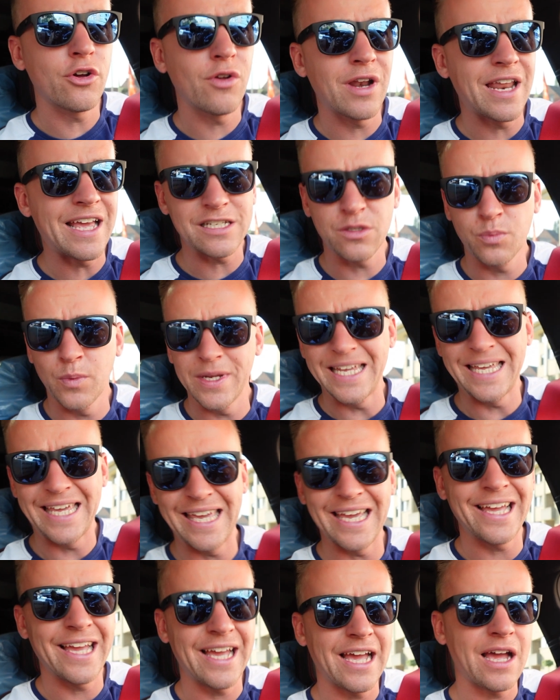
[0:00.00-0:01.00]
last week
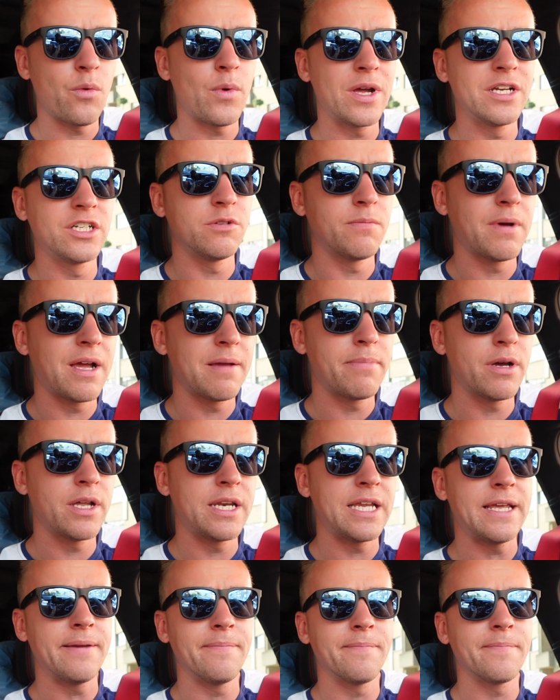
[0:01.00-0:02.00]
uh, I went to my
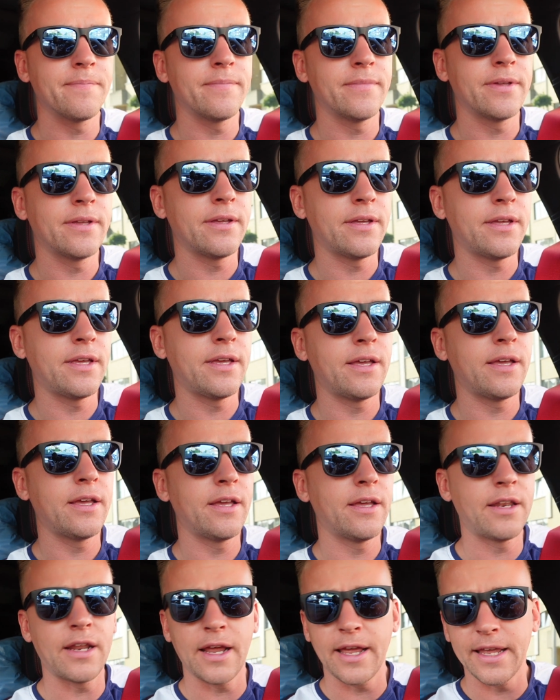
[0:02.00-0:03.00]
buddy
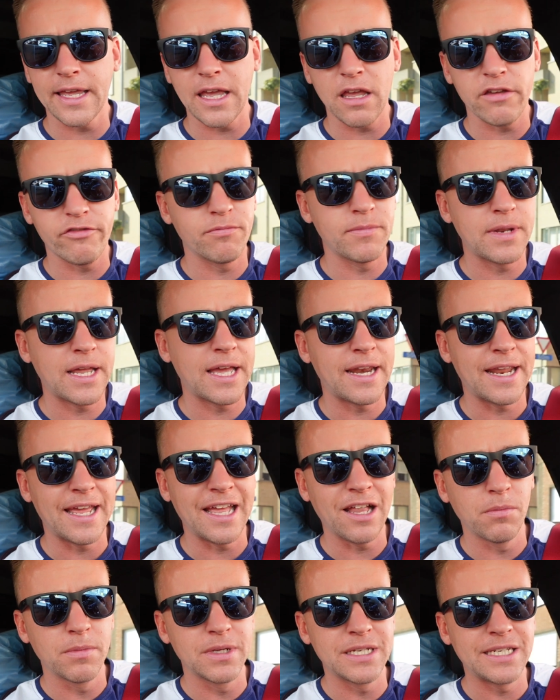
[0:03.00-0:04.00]
and I gave him that
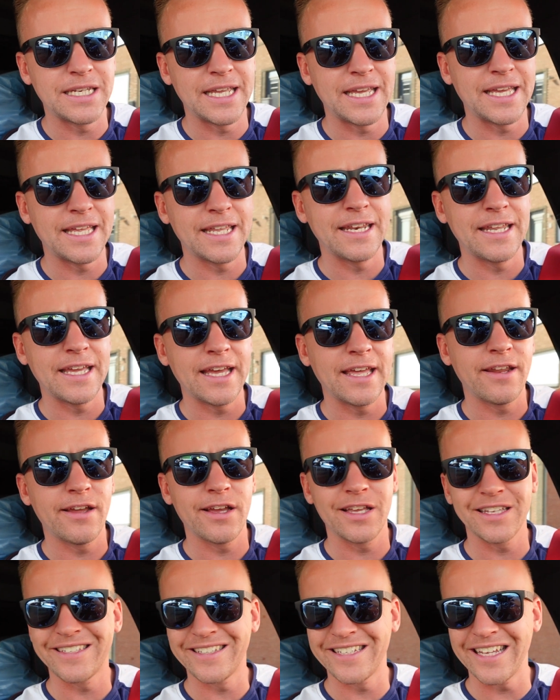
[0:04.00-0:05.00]
helmet and that
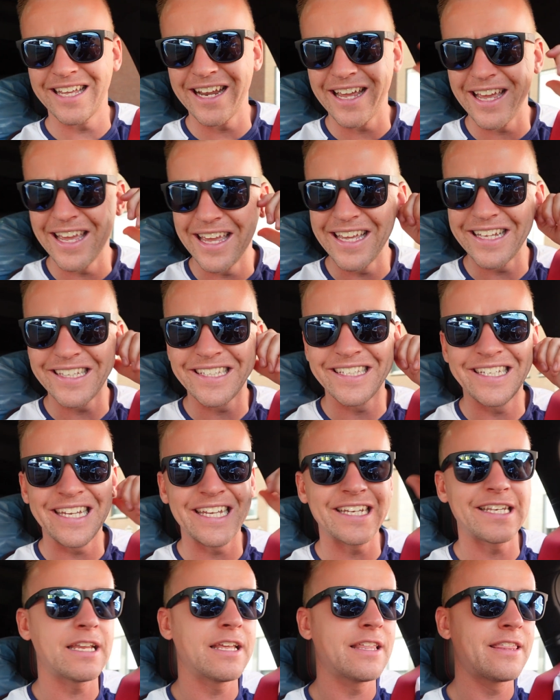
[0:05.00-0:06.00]
uh, Sena
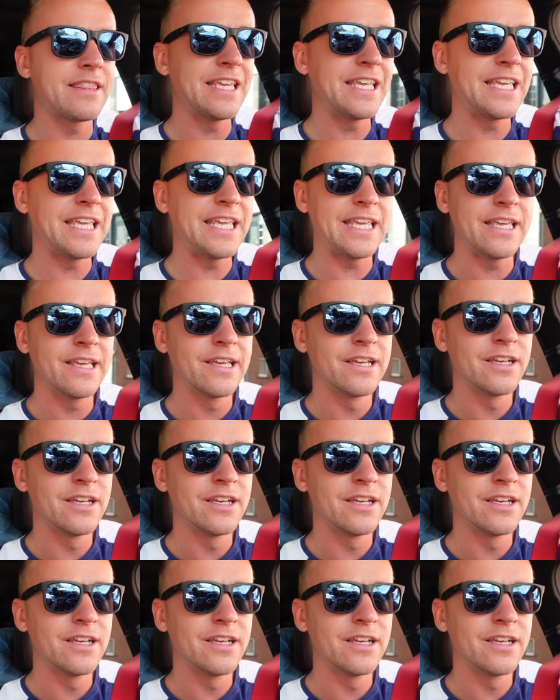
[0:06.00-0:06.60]
headset thingy.